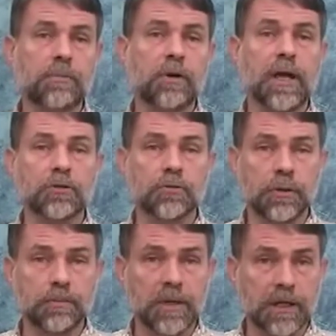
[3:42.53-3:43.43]
Deborah
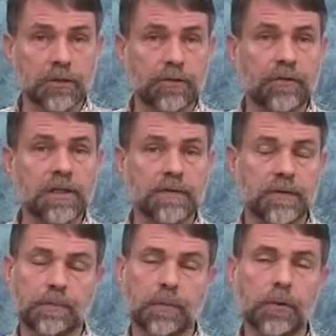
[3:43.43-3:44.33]
Estrin and Mani
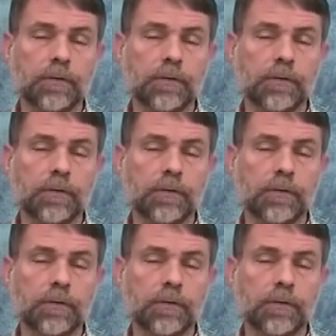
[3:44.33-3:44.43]
Srivastava,